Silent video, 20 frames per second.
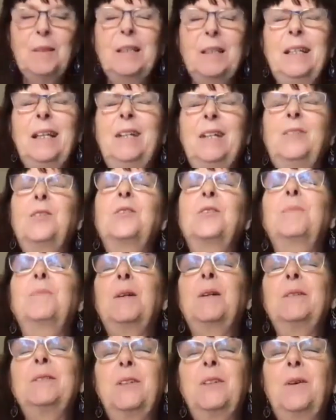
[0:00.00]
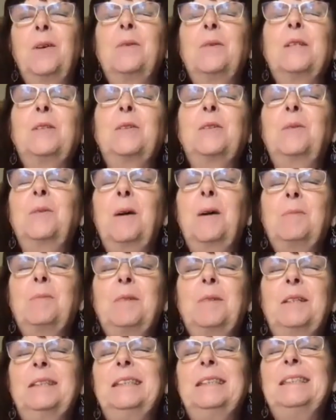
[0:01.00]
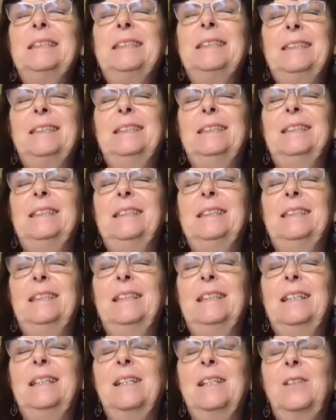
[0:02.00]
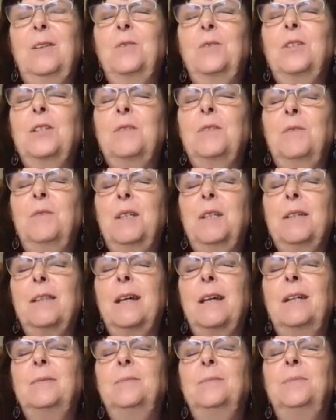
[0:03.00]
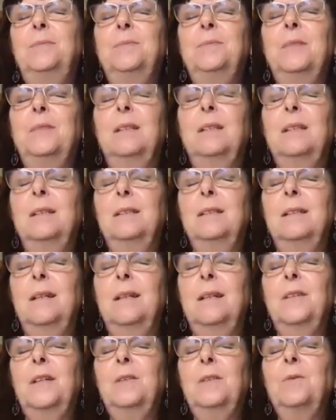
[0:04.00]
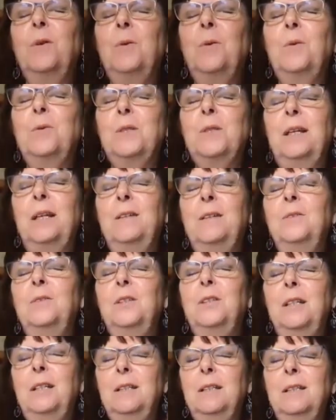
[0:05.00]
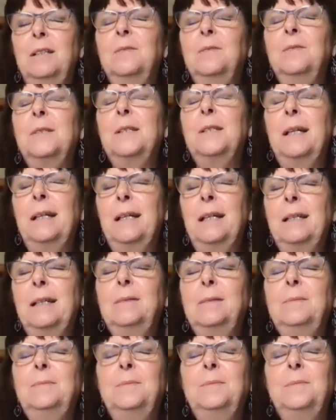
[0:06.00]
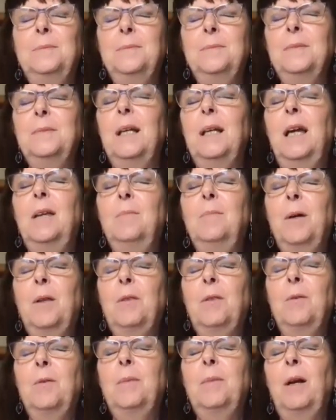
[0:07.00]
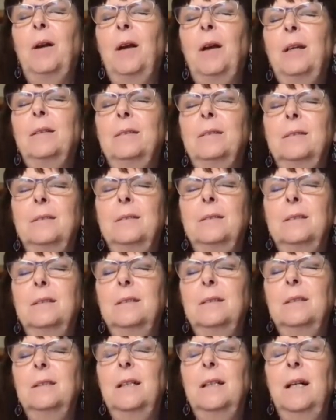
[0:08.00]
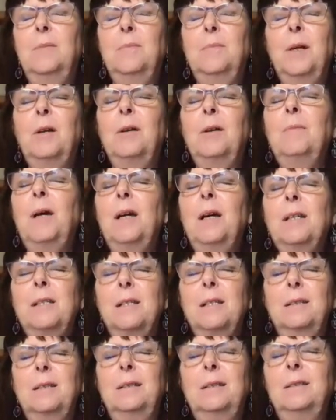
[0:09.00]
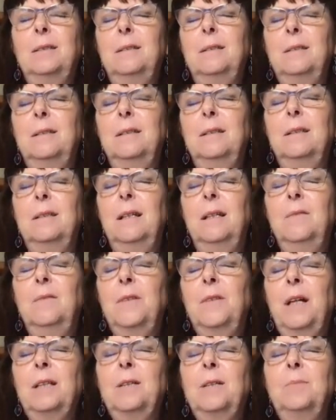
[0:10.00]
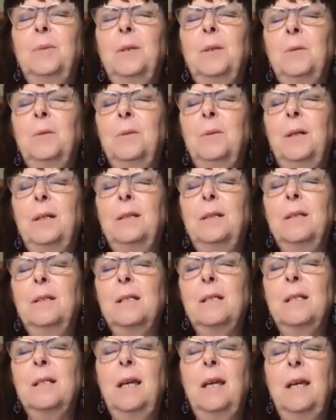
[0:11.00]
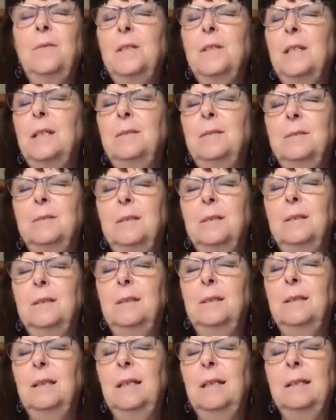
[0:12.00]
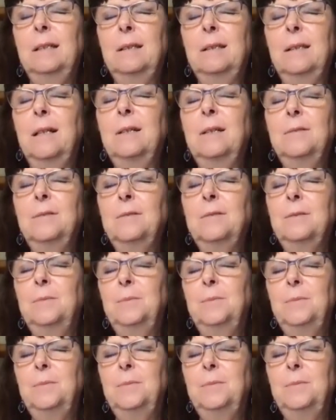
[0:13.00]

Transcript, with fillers: The nature spirits always collaborate. So just feel that loving rose energy of Diana and Mother Mary and Mary Magdalene envelop you in safety, in love,